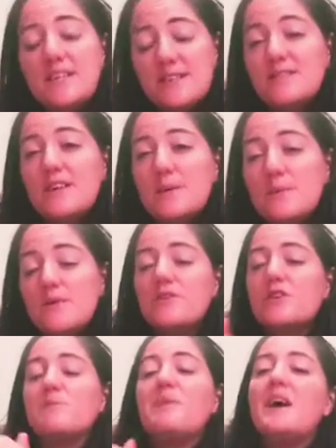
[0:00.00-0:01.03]
is stable,
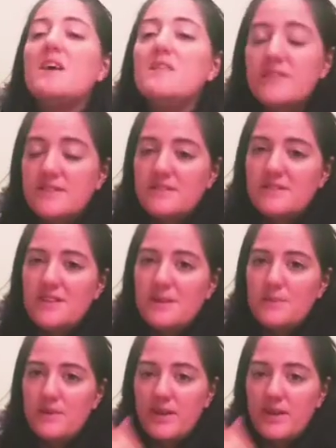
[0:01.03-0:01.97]
so your pelvis is stable.